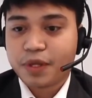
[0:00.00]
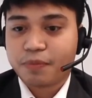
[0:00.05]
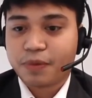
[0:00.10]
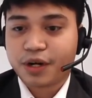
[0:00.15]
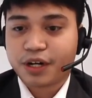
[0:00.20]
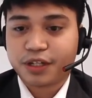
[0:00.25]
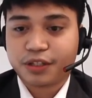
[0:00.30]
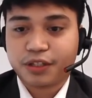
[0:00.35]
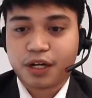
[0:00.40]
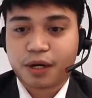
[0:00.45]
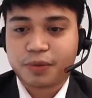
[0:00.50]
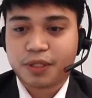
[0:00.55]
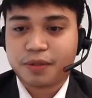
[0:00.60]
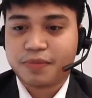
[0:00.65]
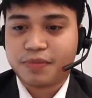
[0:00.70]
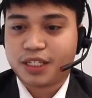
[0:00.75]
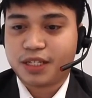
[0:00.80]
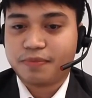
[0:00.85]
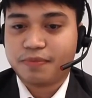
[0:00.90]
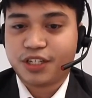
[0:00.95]
market
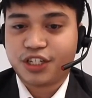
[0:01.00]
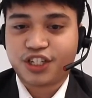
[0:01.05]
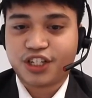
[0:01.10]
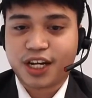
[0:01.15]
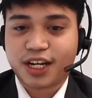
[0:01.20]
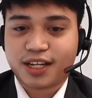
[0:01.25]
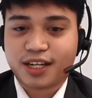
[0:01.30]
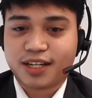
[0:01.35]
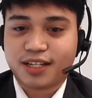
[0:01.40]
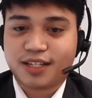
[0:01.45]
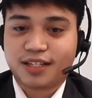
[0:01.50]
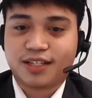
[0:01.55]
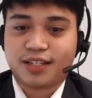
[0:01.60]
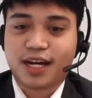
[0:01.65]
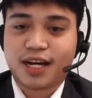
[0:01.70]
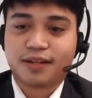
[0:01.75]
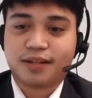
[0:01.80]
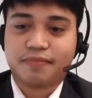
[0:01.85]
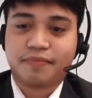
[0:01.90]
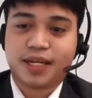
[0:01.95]
optimism in check, as
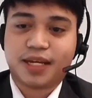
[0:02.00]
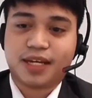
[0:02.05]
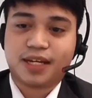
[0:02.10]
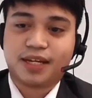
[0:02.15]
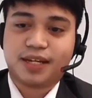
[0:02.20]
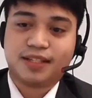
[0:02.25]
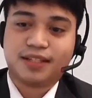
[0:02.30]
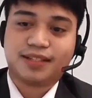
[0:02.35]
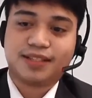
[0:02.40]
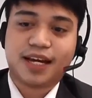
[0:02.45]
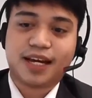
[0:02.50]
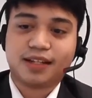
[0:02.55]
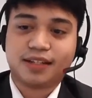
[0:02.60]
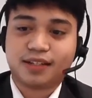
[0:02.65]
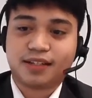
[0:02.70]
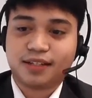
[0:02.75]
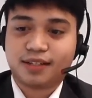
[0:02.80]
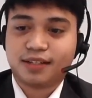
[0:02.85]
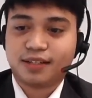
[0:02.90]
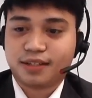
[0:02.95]
that may
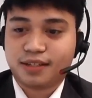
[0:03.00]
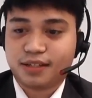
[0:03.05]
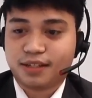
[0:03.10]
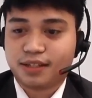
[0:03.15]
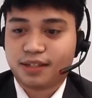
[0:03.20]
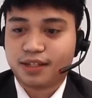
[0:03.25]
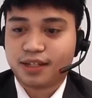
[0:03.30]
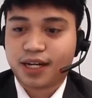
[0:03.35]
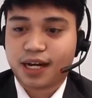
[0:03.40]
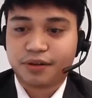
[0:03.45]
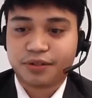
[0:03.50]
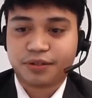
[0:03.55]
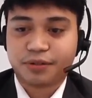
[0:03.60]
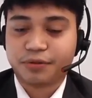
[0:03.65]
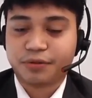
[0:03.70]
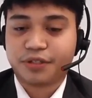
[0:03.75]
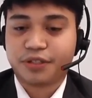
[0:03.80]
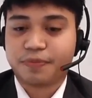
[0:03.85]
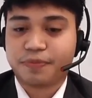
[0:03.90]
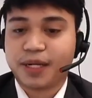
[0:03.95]
dent uh,
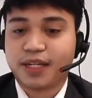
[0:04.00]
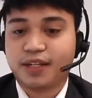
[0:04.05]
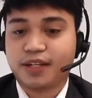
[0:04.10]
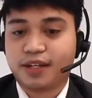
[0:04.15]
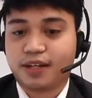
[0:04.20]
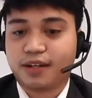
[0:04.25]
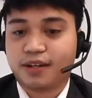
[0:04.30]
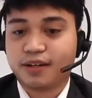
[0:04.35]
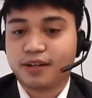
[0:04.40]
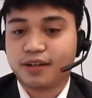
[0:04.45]
household spending.